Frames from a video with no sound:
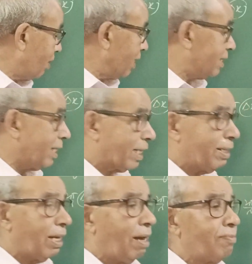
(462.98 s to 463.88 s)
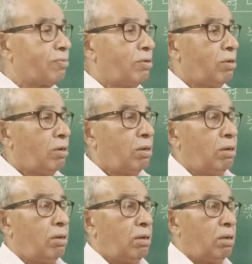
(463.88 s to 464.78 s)
and second half
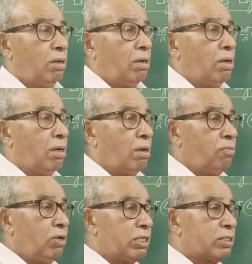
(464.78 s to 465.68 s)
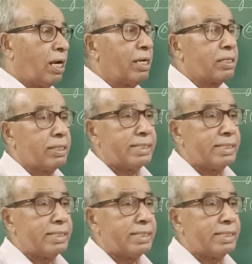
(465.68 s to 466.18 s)
will start